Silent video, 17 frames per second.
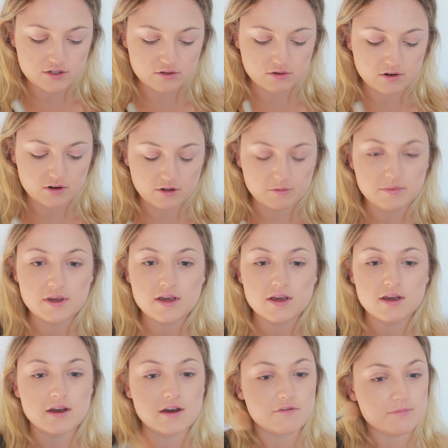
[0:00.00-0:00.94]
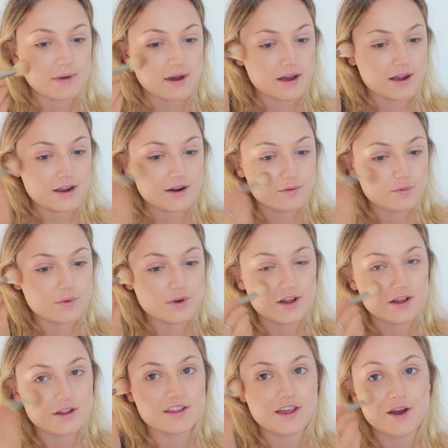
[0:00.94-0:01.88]
tutorial be of mine
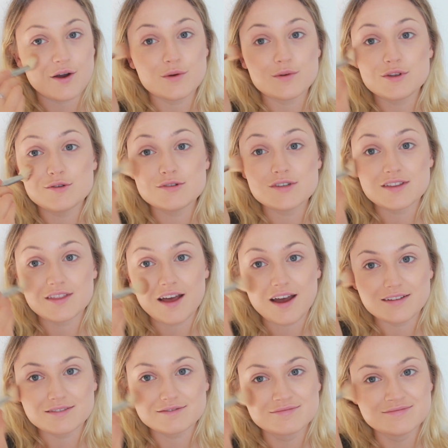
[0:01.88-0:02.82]
without using that?